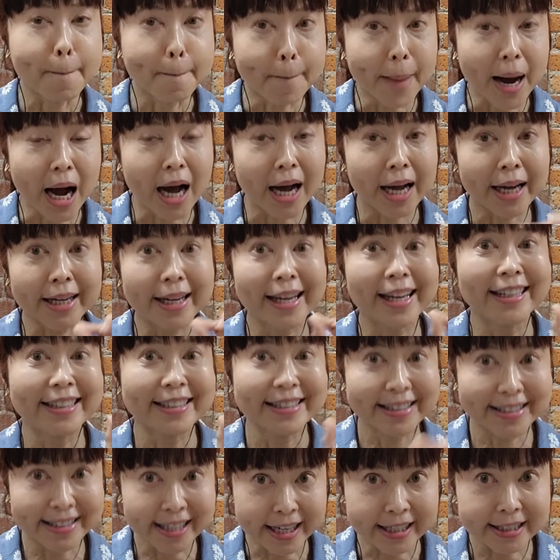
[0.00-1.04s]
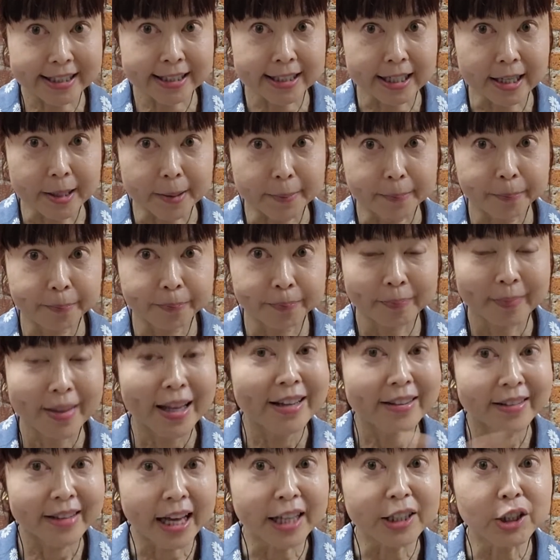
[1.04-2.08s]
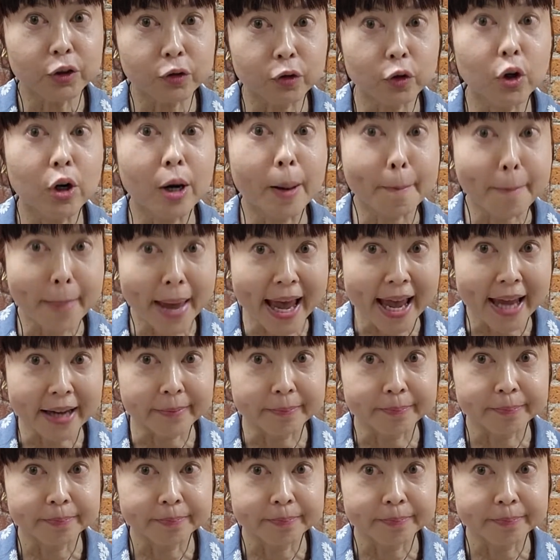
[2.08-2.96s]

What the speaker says: by DEXA. That's for a man.